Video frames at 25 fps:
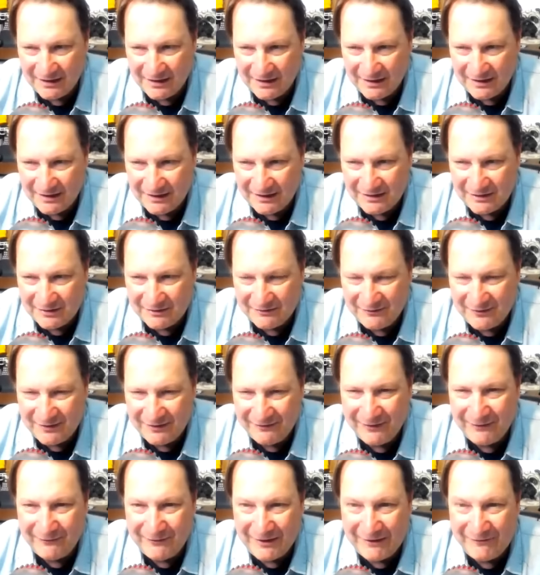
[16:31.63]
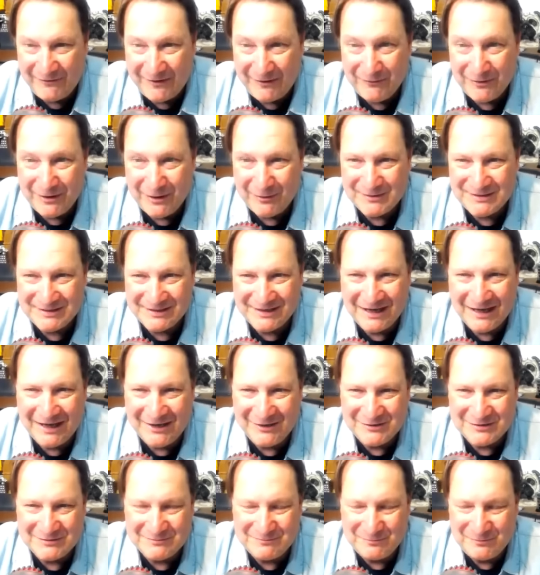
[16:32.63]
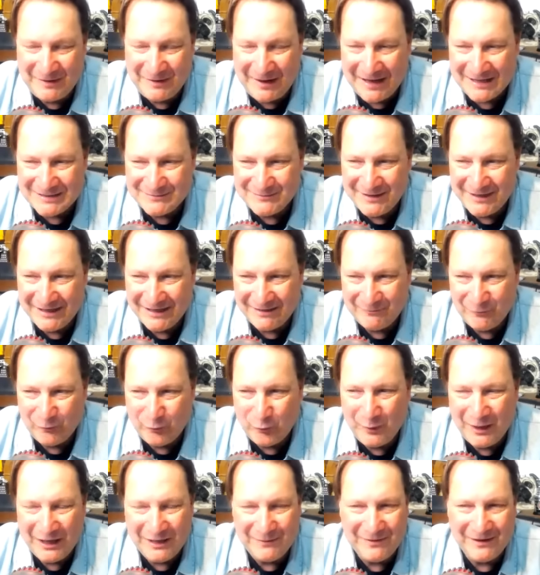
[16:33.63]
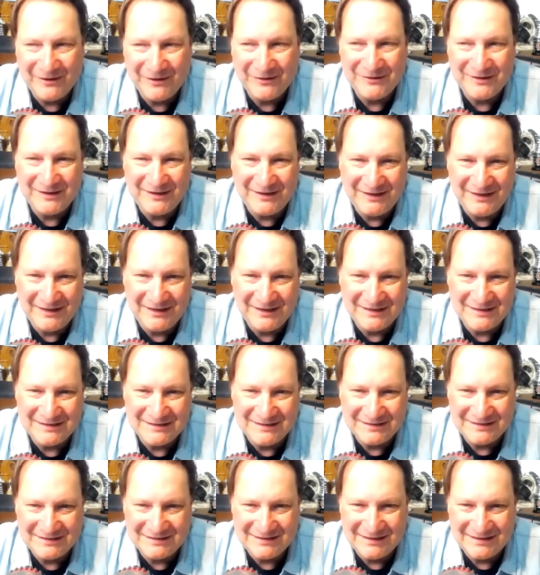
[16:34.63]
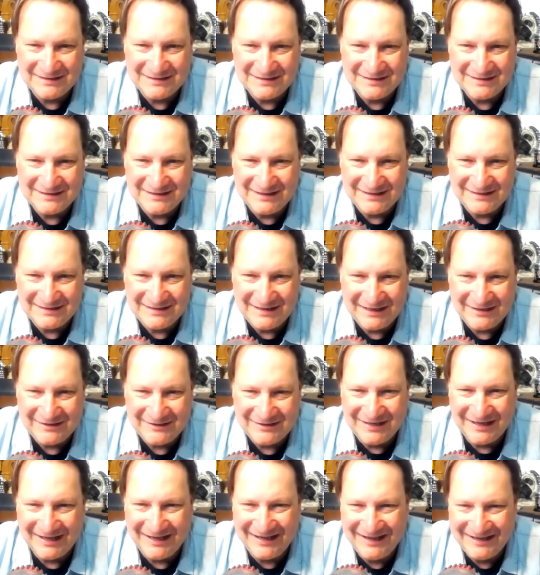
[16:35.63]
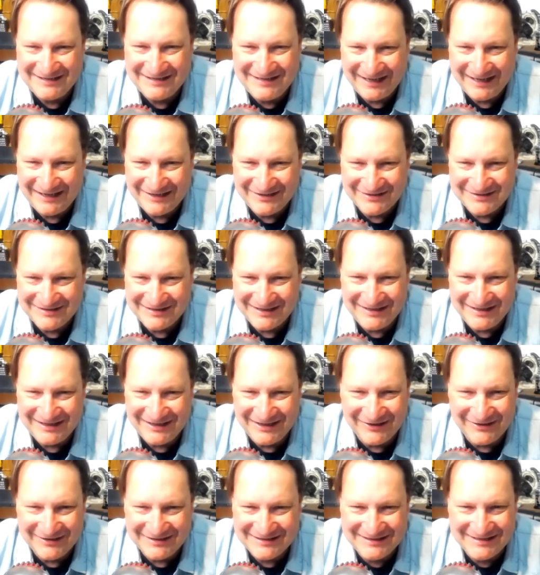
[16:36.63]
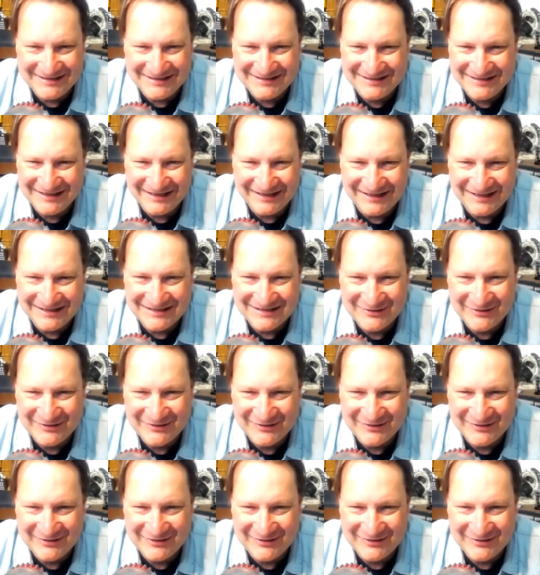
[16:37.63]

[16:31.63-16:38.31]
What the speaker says: if ever there was a guy whose pads make him way bigger than he is, it's Anderson. It's Anderson. It's just like it's crazy.